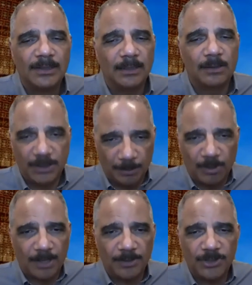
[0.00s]
including a
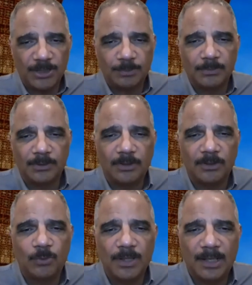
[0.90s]
partnership, you know,
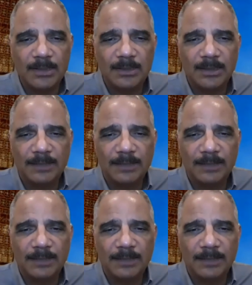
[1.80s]
with us to